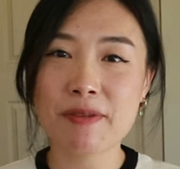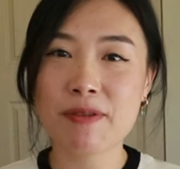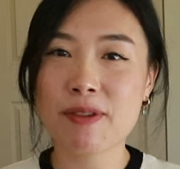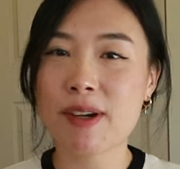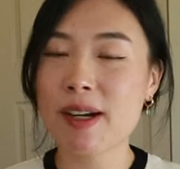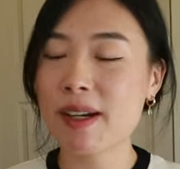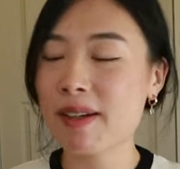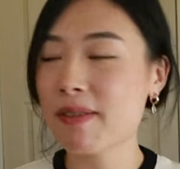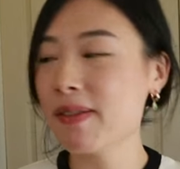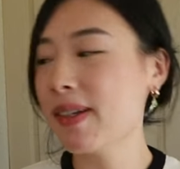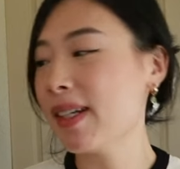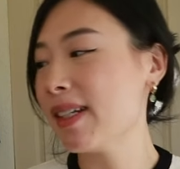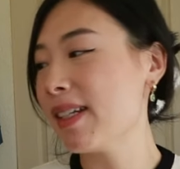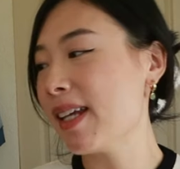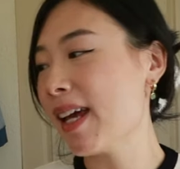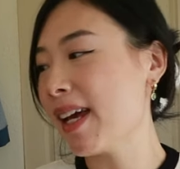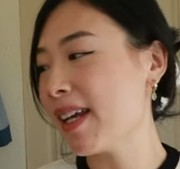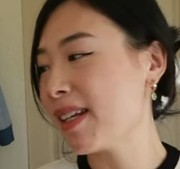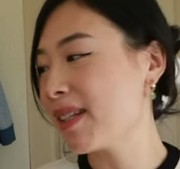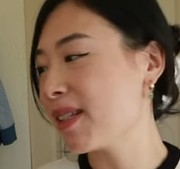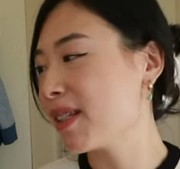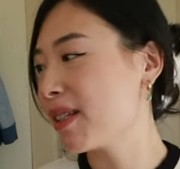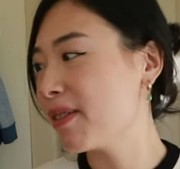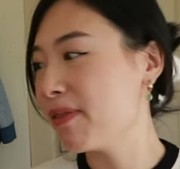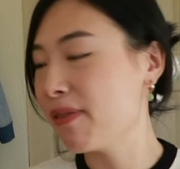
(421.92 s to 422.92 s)
in front of a
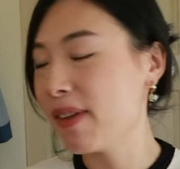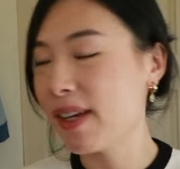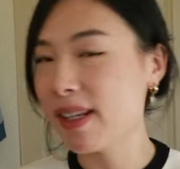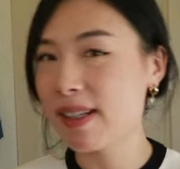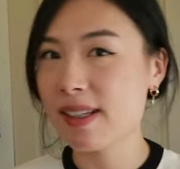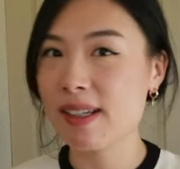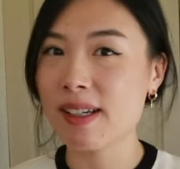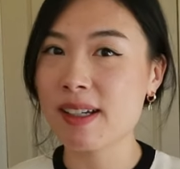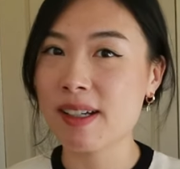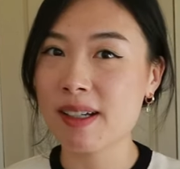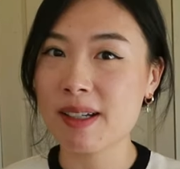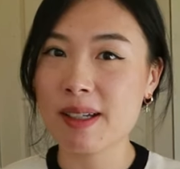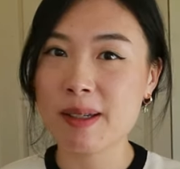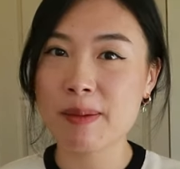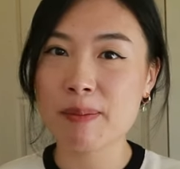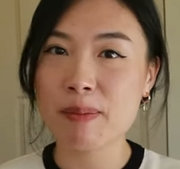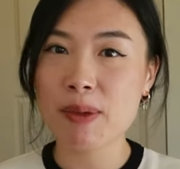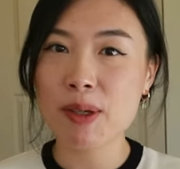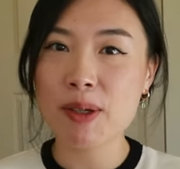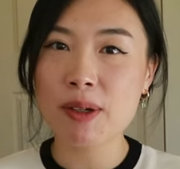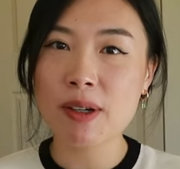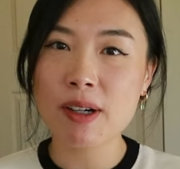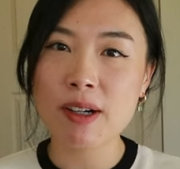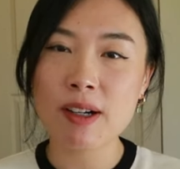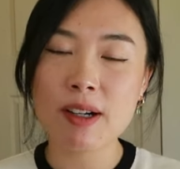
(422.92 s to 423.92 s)
desk facing a
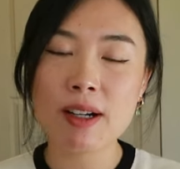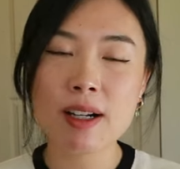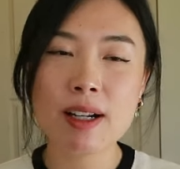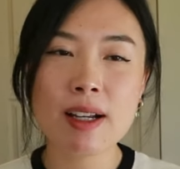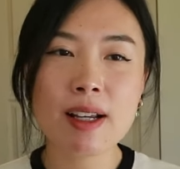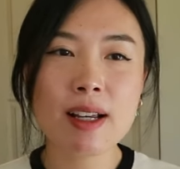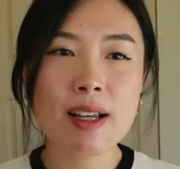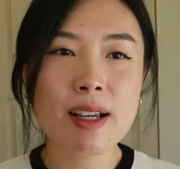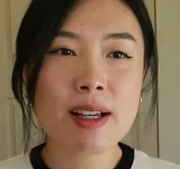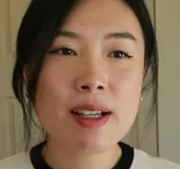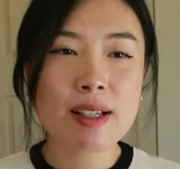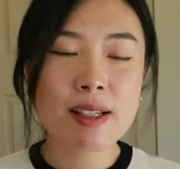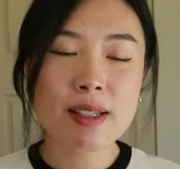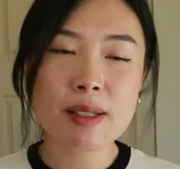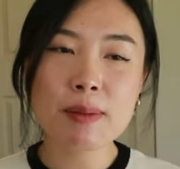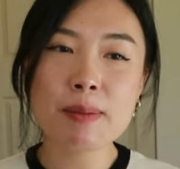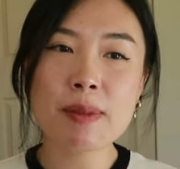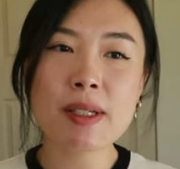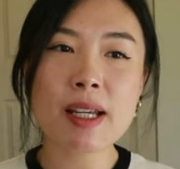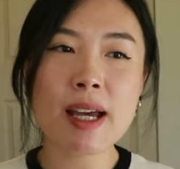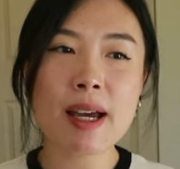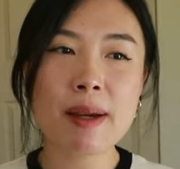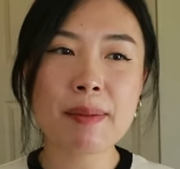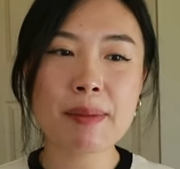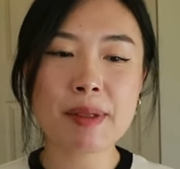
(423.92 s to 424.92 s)
computer.
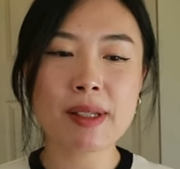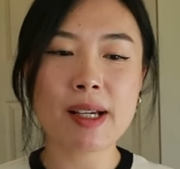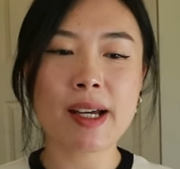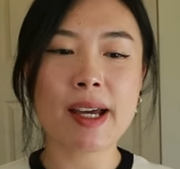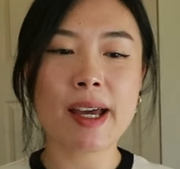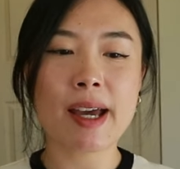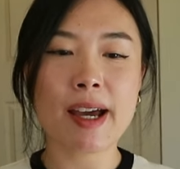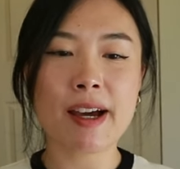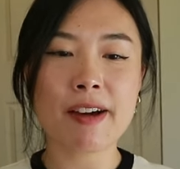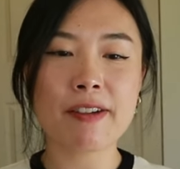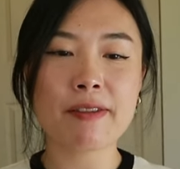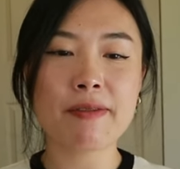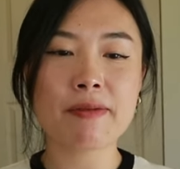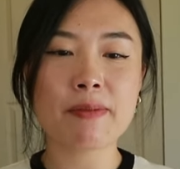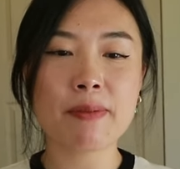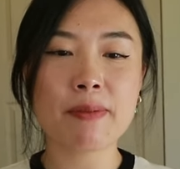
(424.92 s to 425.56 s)
Sometimes I have